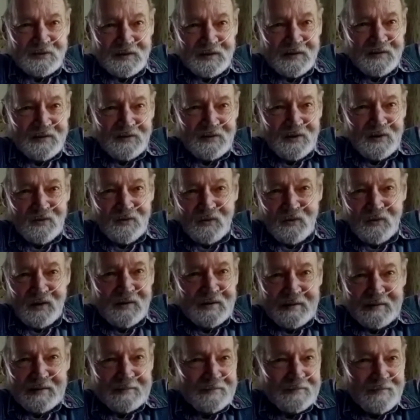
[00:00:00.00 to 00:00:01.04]
I don't know
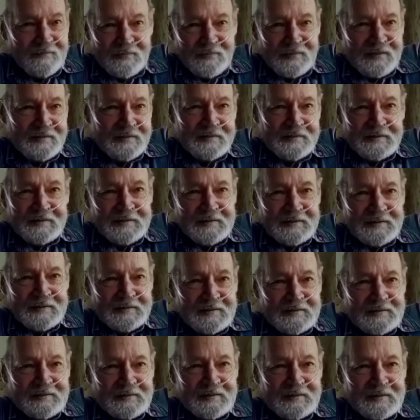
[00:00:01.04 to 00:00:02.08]
why.
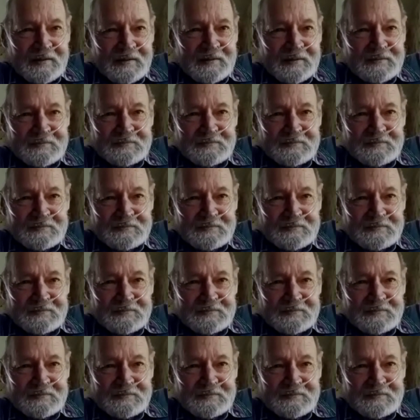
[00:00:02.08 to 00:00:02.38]
Yeah.